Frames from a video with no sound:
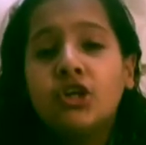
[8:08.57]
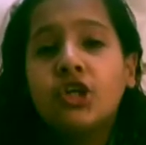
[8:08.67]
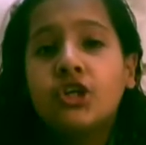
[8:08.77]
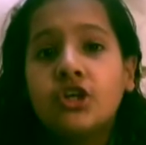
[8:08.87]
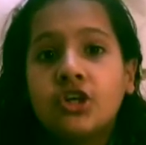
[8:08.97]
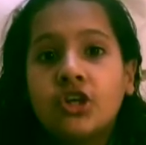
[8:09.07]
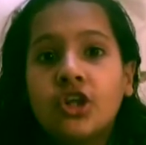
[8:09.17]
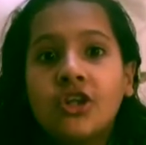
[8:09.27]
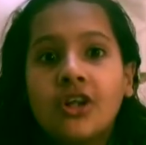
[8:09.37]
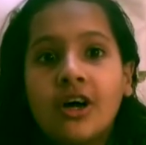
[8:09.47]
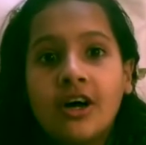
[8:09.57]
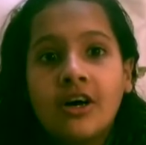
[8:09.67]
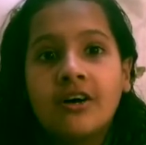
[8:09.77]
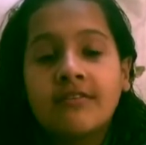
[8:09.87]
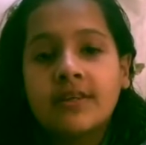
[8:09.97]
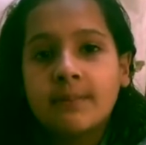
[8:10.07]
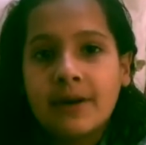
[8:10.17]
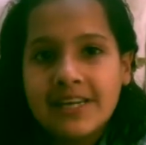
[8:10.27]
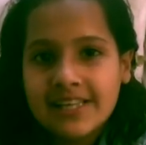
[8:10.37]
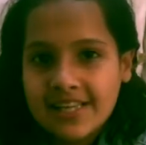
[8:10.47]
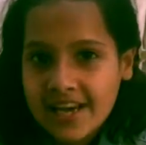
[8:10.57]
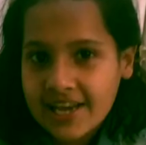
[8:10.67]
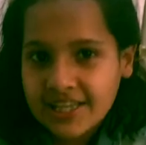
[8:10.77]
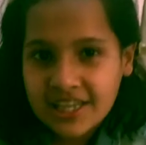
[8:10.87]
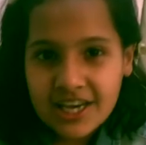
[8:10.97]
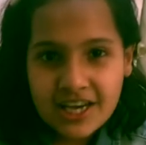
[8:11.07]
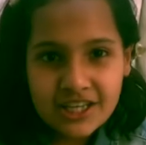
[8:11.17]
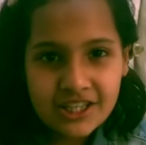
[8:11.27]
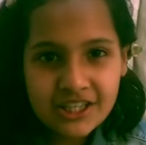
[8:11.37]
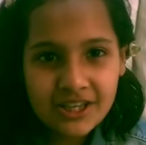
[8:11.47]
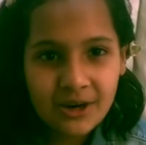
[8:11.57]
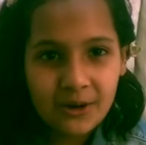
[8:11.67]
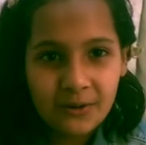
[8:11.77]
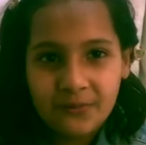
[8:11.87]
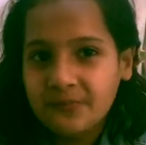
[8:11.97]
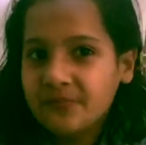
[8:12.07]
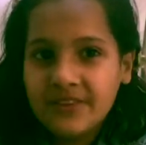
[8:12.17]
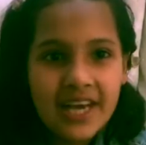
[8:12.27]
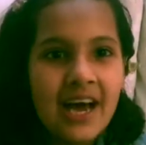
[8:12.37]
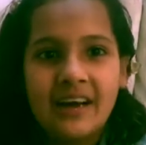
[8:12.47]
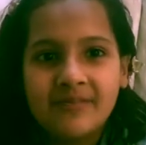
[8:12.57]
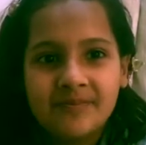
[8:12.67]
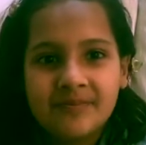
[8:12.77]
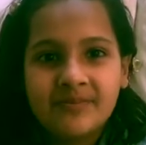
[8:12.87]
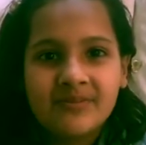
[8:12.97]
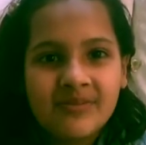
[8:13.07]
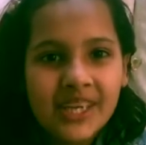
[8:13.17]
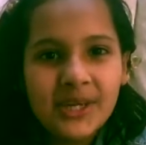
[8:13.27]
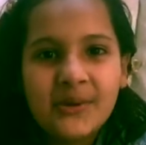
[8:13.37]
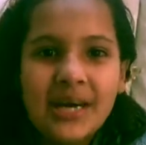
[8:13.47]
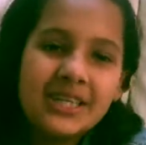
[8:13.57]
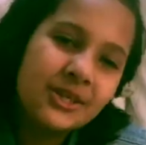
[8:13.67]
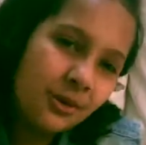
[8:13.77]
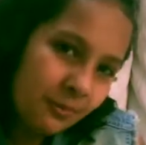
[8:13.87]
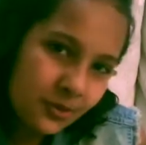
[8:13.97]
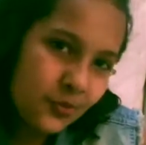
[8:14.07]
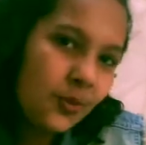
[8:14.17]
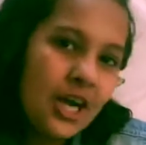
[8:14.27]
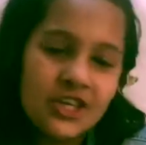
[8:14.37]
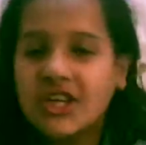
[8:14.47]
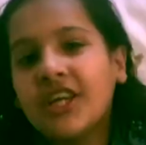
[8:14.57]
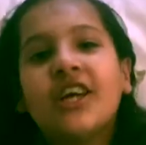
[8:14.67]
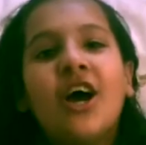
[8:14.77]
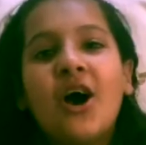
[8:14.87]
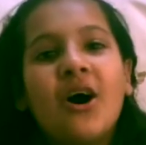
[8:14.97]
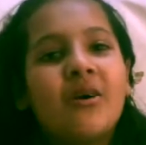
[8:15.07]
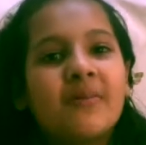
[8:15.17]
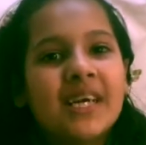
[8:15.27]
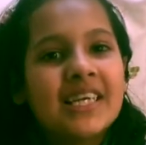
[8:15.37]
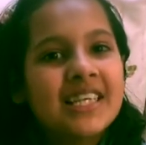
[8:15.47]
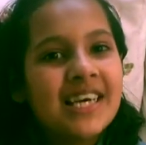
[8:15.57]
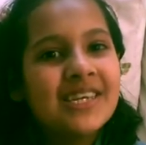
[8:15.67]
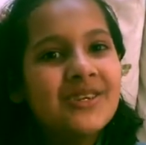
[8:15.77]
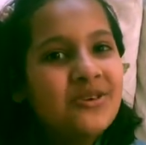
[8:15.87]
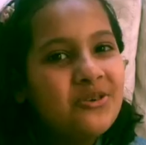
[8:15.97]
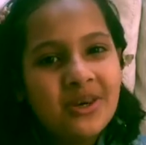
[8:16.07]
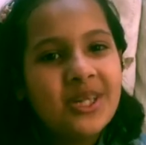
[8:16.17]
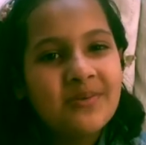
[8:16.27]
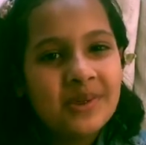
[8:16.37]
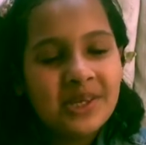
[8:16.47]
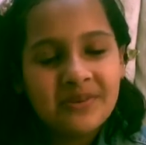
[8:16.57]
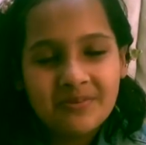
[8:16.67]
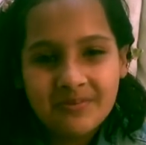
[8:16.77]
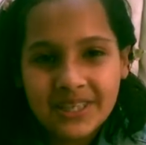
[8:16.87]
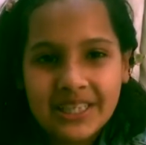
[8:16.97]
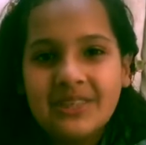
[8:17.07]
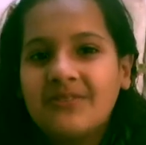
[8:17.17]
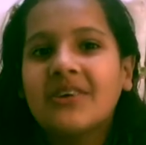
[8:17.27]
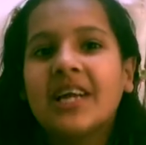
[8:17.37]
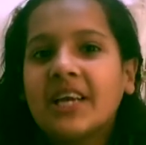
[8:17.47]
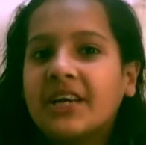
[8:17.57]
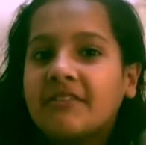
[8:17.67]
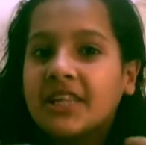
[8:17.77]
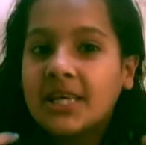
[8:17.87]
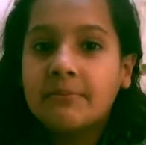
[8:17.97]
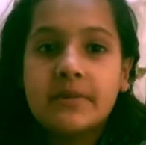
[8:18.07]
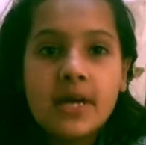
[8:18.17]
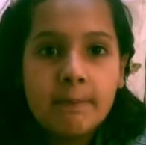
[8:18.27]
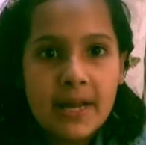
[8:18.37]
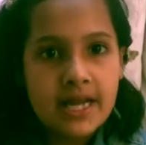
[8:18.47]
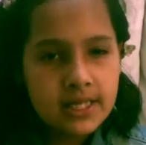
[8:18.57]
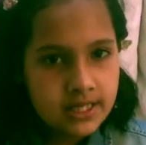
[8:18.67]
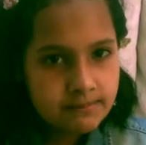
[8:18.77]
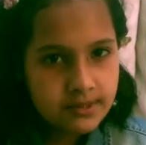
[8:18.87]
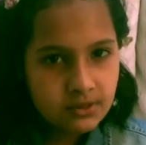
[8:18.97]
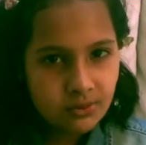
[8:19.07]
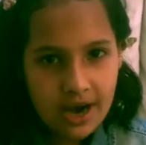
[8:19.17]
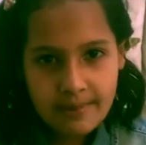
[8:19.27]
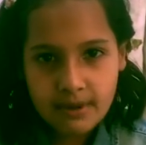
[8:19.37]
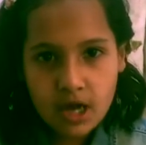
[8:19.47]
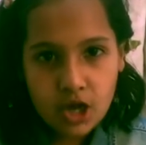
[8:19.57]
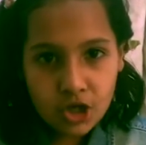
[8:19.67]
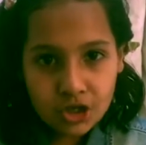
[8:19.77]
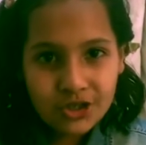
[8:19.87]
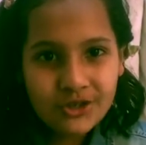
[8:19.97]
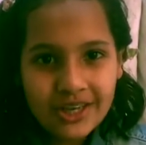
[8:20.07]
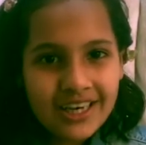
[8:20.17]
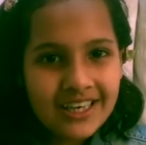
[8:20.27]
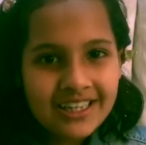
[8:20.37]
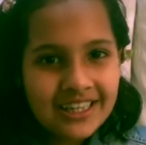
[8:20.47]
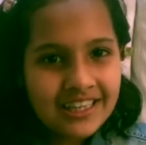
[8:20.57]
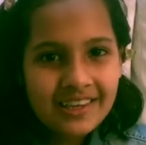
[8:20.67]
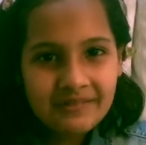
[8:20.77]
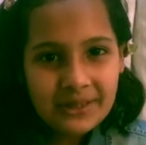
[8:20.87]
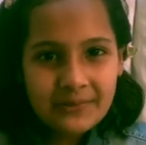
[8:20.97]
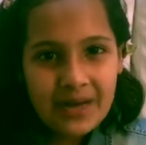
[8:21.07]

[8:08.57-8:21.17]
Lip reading: she just loves surprise cakes. So yeah. Thank you guys so much for watching. Hope you guys enjoyed the video. Please don't forget to give it a thumbs up and subscribe. Toodles, I love you